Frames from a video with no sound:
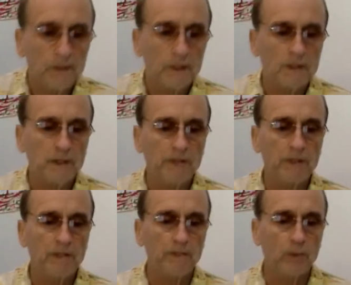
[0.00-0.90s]

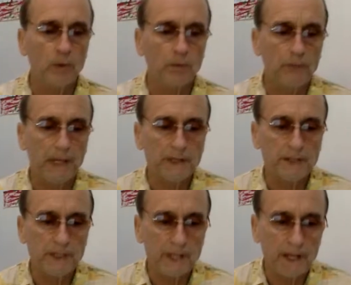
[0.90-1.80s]
74,
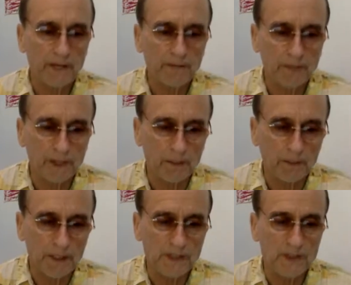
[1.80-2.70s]
patient advocate.
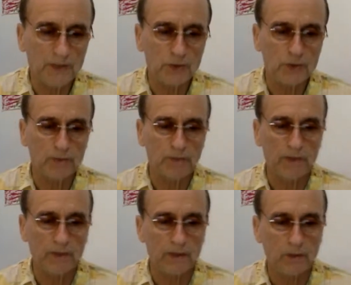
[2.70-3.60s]
Patients who have
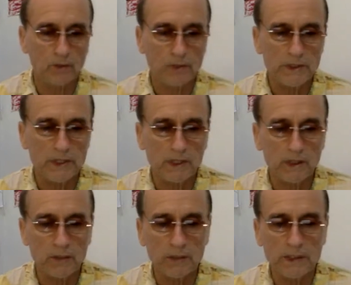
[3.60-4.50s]
been
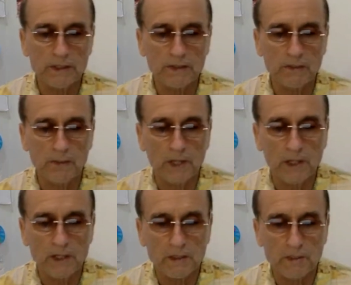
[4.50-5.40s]
recently released from a
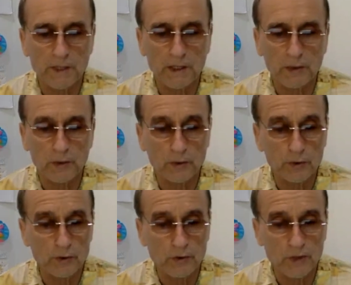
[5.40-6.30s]
hospital could
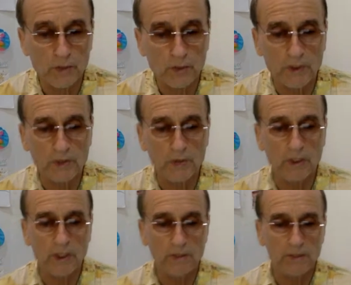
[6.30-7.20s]
use someone to
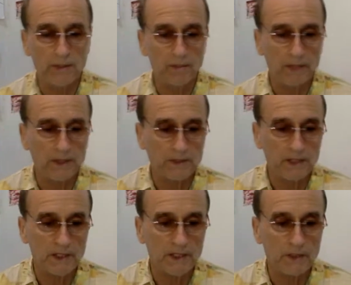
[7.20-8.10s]
help them make
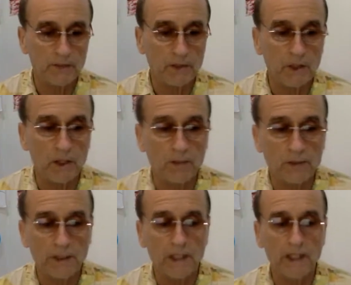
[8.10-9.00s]
sense of the
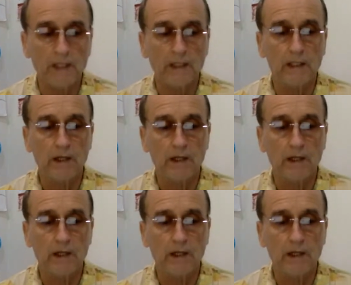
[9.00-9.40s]
complicated